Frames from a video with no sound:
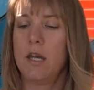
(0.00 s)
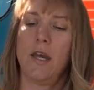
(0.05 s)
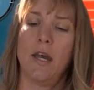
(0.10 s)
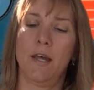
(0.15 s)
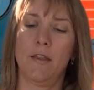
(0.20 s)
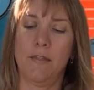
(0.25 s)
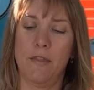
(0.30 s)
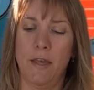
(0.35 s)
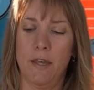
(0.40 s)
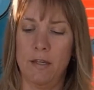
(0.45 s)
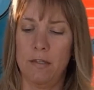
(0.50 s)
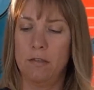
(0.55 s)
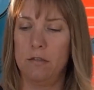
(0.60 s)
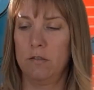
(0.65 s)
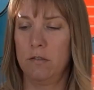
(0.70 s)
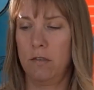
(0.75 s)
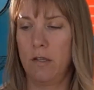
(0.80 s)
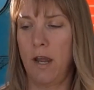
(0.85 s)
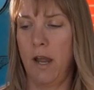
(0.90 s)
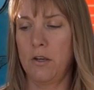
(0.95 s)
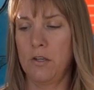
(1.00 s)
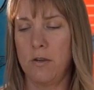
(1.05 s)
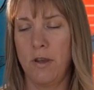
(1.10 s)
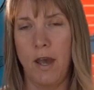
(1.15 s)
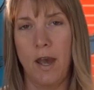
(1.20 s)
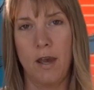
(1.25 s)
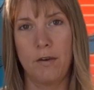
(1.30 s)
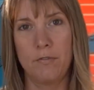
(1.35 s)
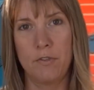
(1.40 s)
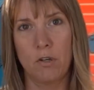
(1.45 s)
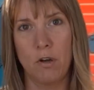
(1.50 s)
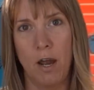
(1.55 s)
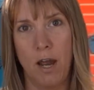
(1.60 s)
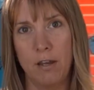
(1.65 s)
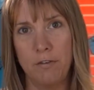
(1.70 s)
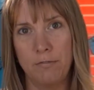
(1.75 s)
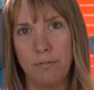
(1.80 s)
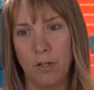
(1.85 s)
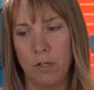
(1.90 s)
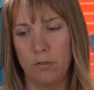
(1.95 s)
and then now you have your
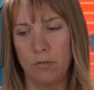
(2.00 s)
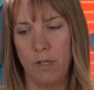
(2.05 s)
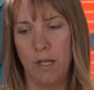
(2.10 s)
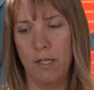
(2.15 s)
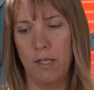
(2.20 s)
iPhone,